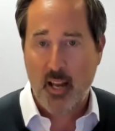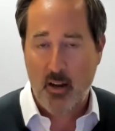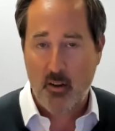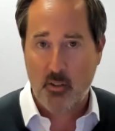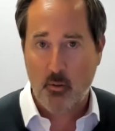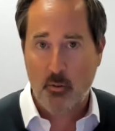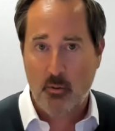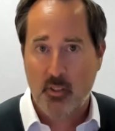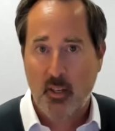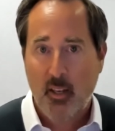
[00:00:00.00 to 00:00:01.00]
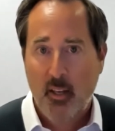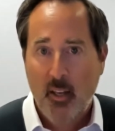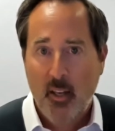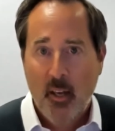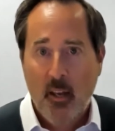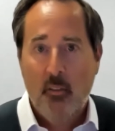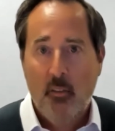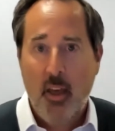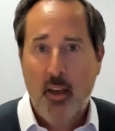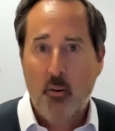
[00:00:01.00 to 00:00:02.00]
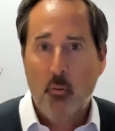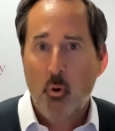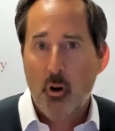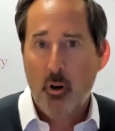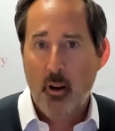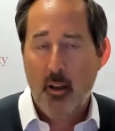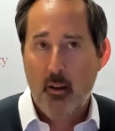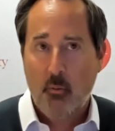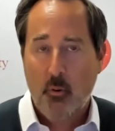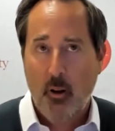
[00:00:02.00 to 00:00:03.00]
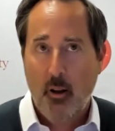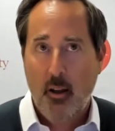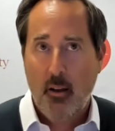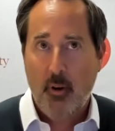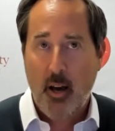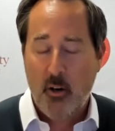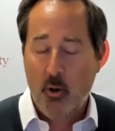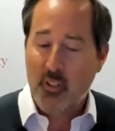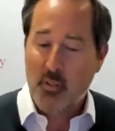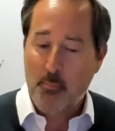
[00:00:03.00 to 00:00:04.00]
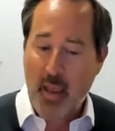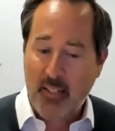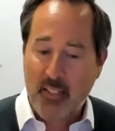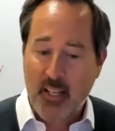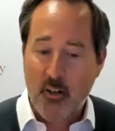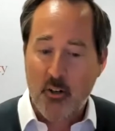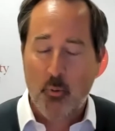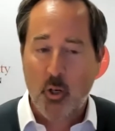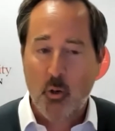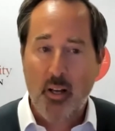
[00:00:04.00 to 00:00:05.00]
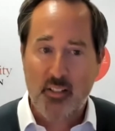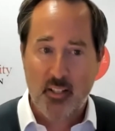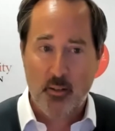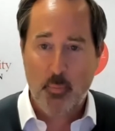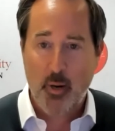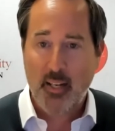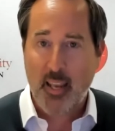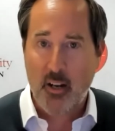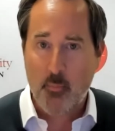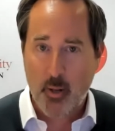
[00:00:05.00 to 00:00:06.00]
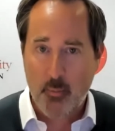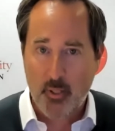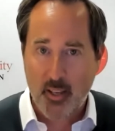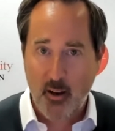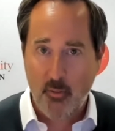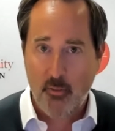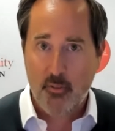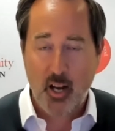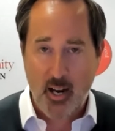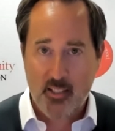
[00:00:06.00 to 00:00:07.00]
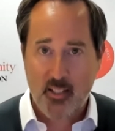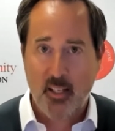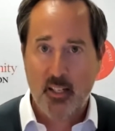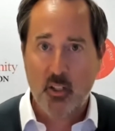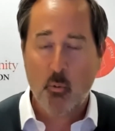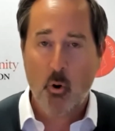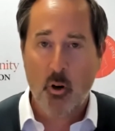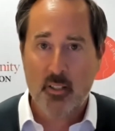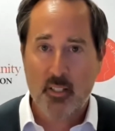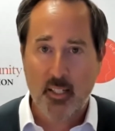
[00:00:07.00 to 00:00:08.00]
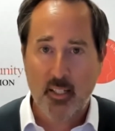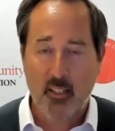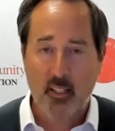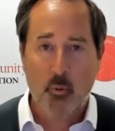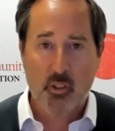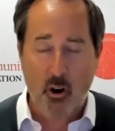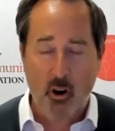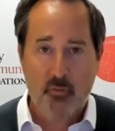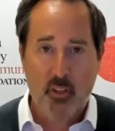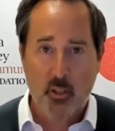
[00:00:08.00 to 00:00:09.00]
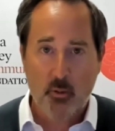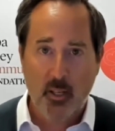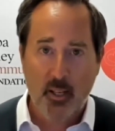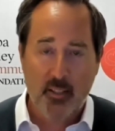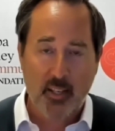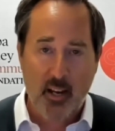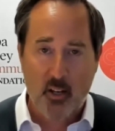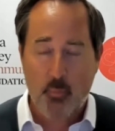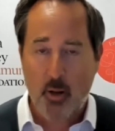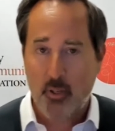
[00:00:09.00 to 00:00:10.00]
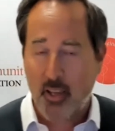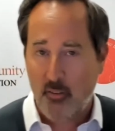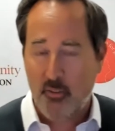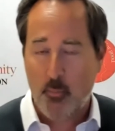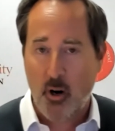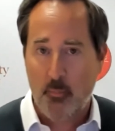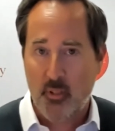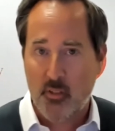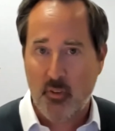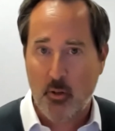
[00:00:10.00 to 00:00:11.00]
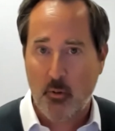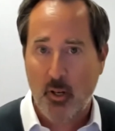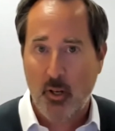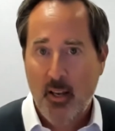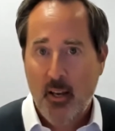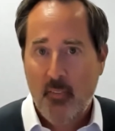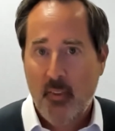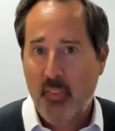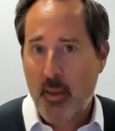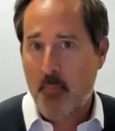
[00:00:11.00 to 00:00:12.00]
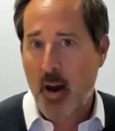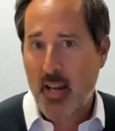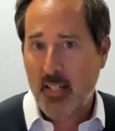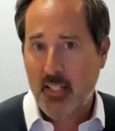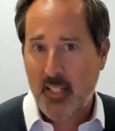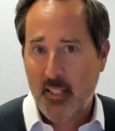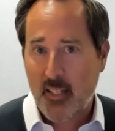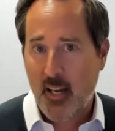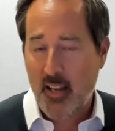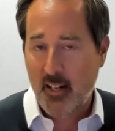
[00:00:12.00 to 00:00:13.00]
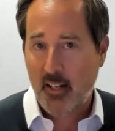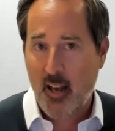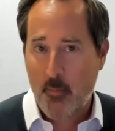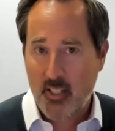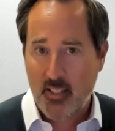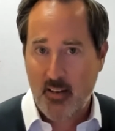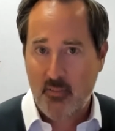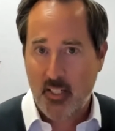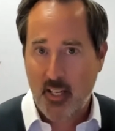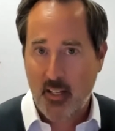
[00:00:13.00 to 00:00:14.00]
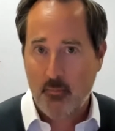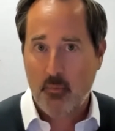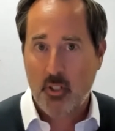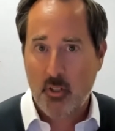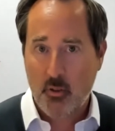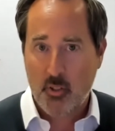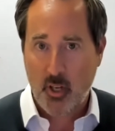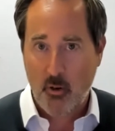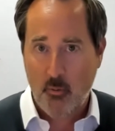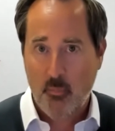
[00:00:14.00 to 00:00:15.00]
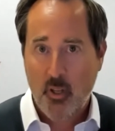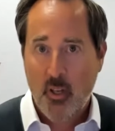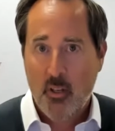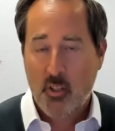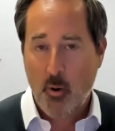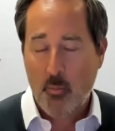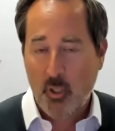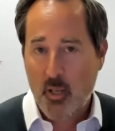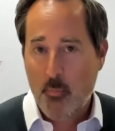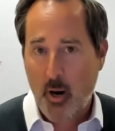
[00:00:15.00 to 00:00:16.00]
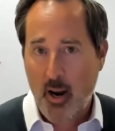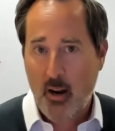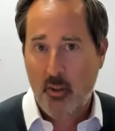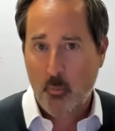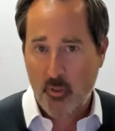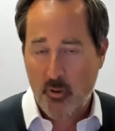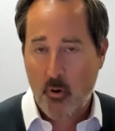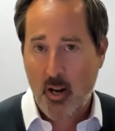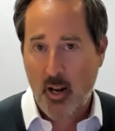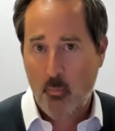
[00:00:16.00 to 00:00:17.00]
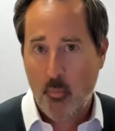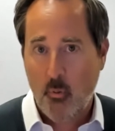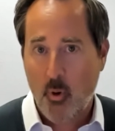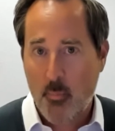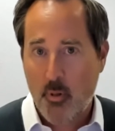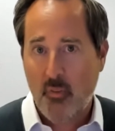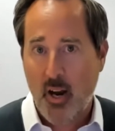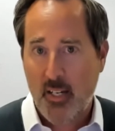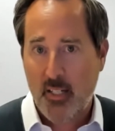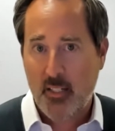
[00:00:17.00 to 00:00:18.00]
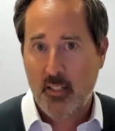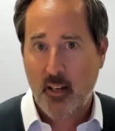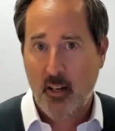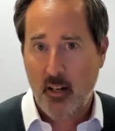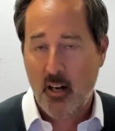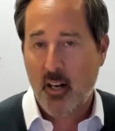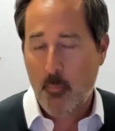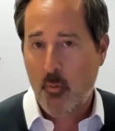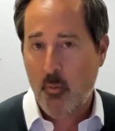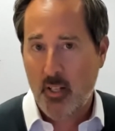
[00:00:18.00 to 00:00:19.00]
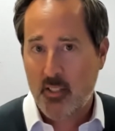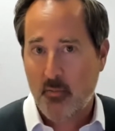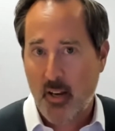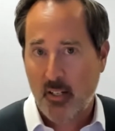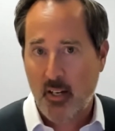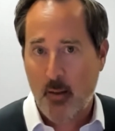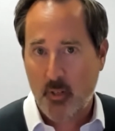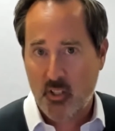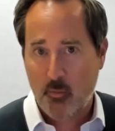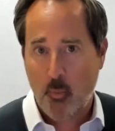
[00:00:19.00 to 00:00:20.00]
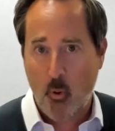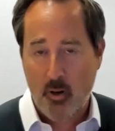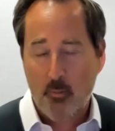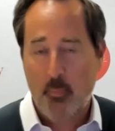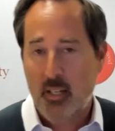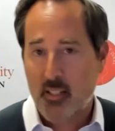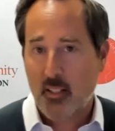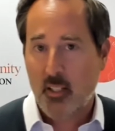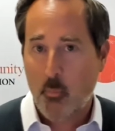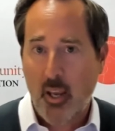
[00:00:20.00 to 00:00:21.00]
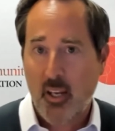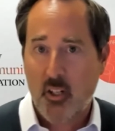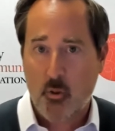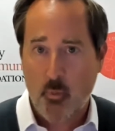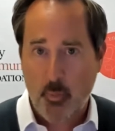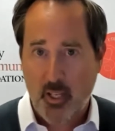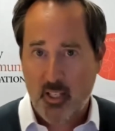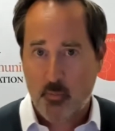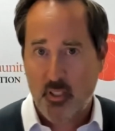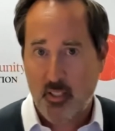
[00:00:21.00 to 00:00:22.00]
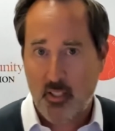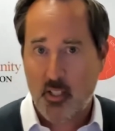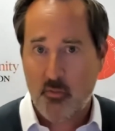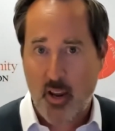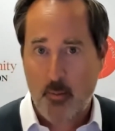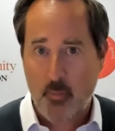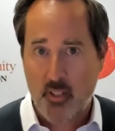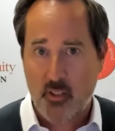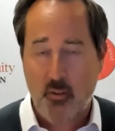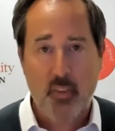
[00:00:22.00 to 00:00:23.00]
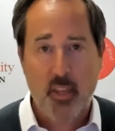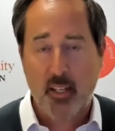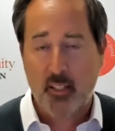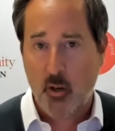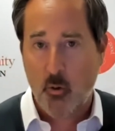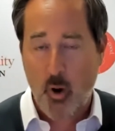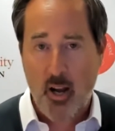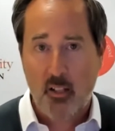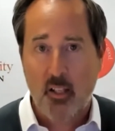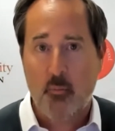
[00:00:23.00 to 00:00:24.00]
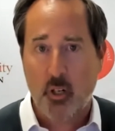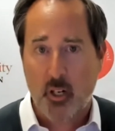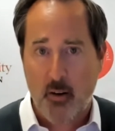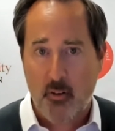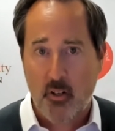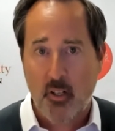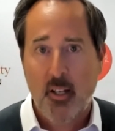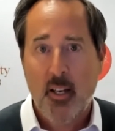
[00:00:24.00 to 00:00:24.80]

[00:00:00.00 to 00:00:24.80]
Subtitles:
households that were, I don't know if it's mandated or requested by County Public Health to isolate and quarantine. And it was our view, and the County Public Health Department's view, that they might need an economic safety net to do so. So I'm really proud that with your help, we provided a couple months of economic support, basically wage replacement to these families so that they could get well and recover,